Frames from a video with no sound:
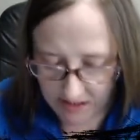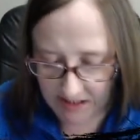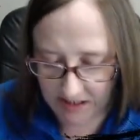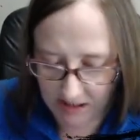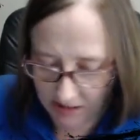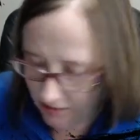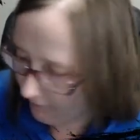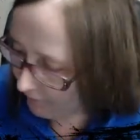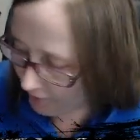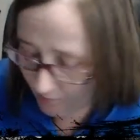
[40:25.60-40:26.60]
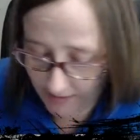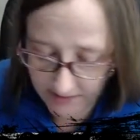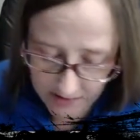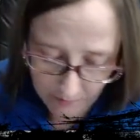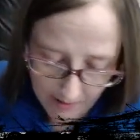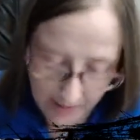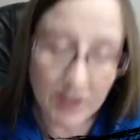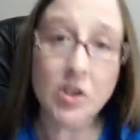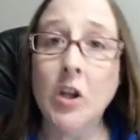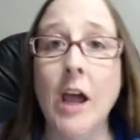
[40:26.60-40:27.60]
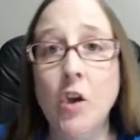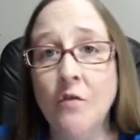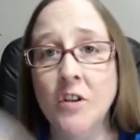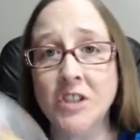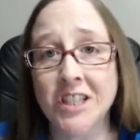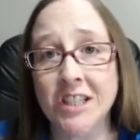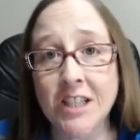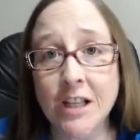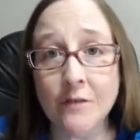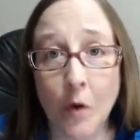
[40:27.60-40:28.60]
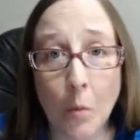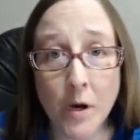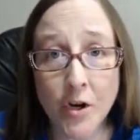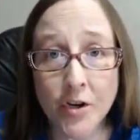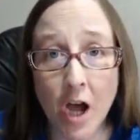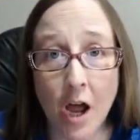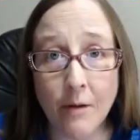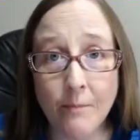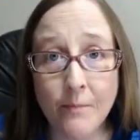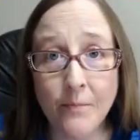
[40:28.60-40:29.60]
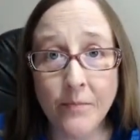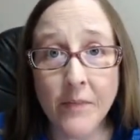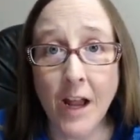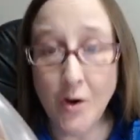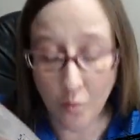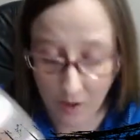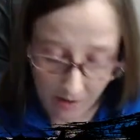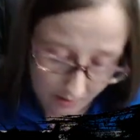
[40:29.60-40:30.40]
easy enough for you guys to make, and so that you feel successful when you're done. And you will.